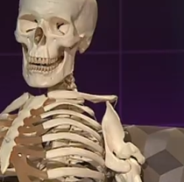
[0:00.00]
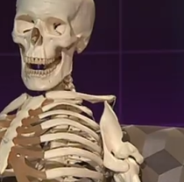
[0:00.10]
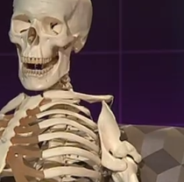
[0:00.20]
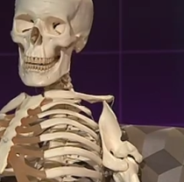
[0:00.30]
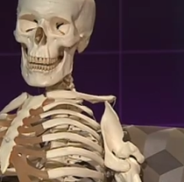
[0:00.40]

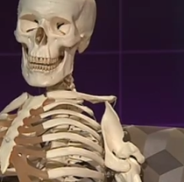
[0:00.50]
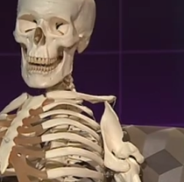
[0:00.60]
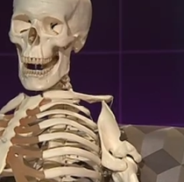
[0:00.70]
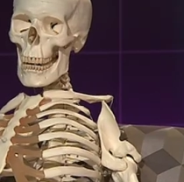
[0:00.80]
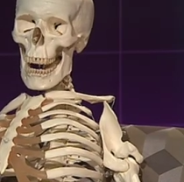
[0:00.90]
Oh,
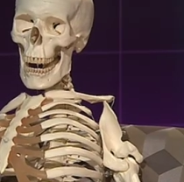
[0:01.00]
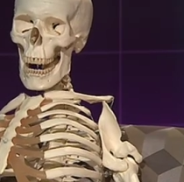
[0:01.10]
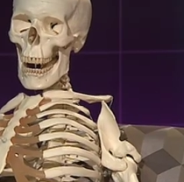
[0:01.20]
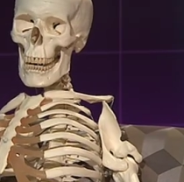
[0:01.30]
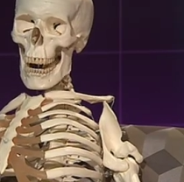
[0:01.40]
there's a
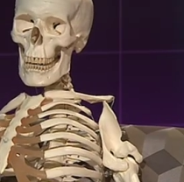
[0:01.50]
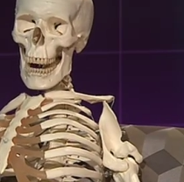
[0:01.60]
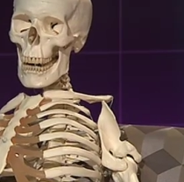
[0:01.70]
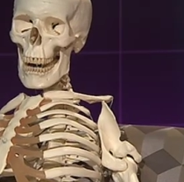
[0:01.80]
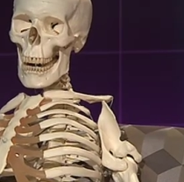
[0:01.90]
separate
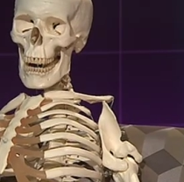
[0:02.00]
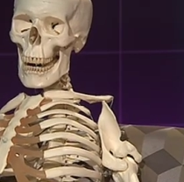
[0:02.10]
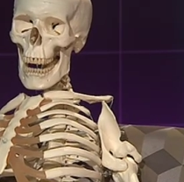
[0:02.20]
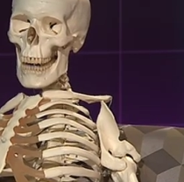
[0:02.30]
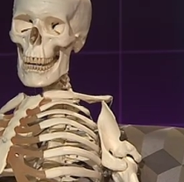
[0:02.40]
Royal
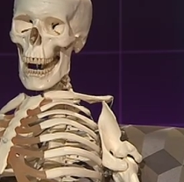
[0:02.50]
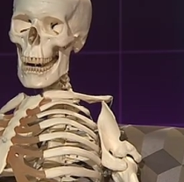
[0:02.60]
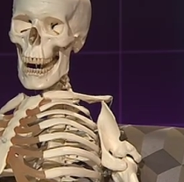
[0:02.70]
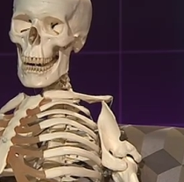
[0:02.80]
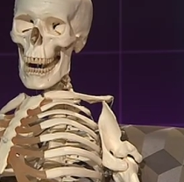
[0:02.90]
Commission
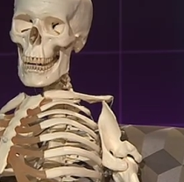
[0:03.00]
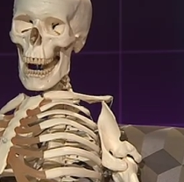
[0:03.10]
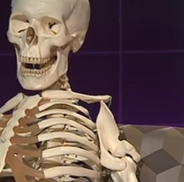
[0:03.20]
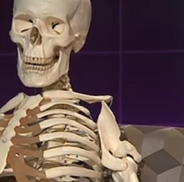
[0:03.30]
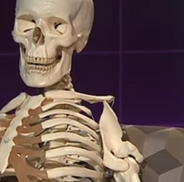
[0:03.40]
looking into
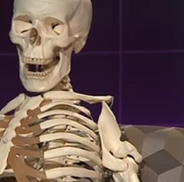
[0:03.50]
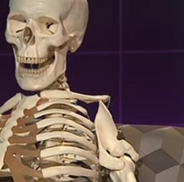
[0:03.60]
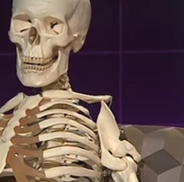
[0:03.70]
bats, Shaun.